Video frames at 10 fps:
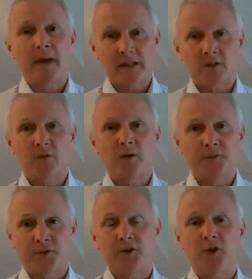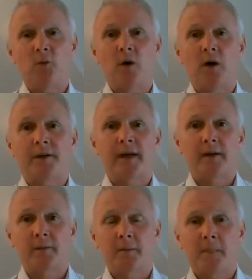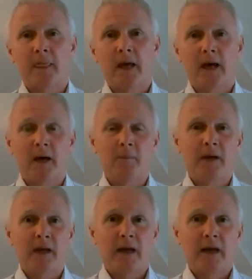better off than you are now.